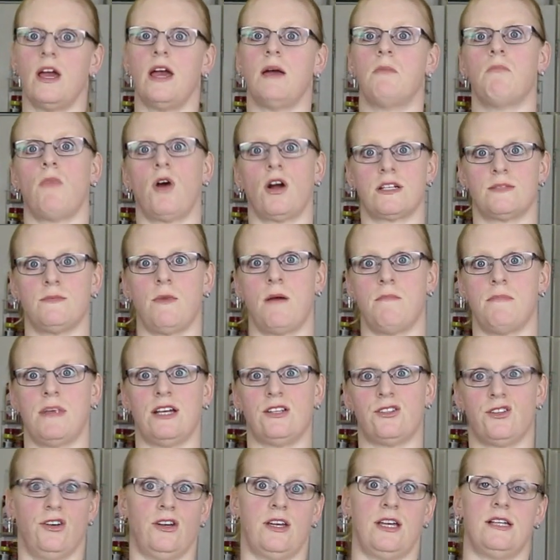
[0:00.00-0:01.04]
Mark's mom
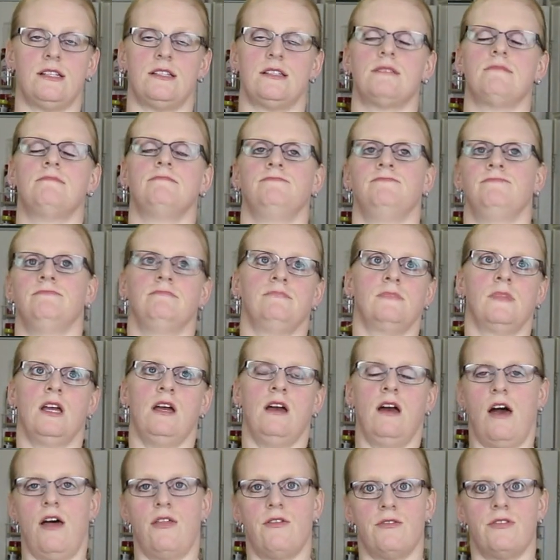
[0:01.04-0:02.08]
makes cookies.
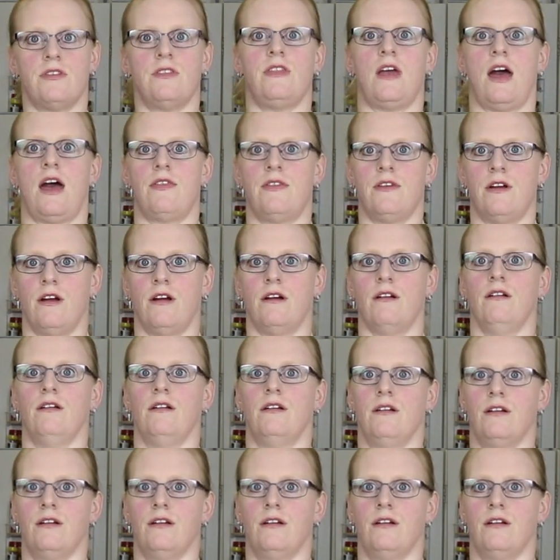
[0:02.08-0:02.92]
Other than that,